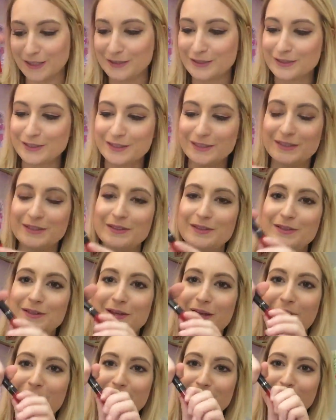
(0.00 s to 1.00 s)
Look
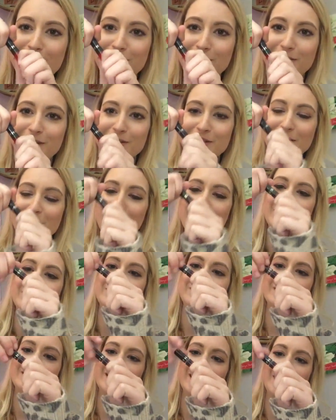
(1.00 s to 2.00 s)
how
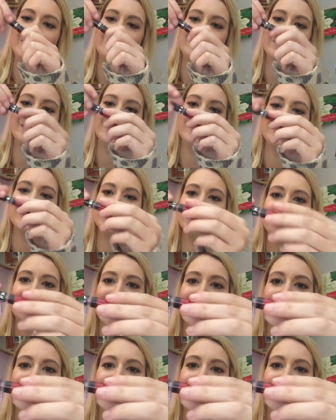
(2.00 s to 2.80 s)
little.